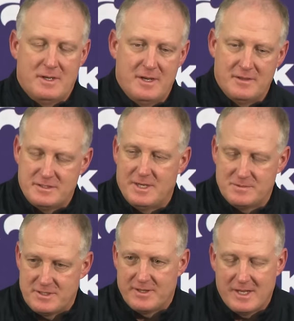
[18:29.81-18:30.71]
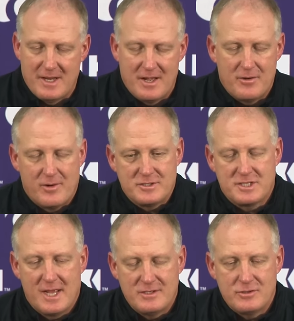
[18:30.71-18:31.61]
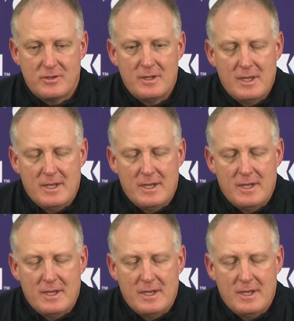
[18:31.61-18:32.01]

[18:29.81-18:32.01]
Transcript: any of the teams till they get on our schedule.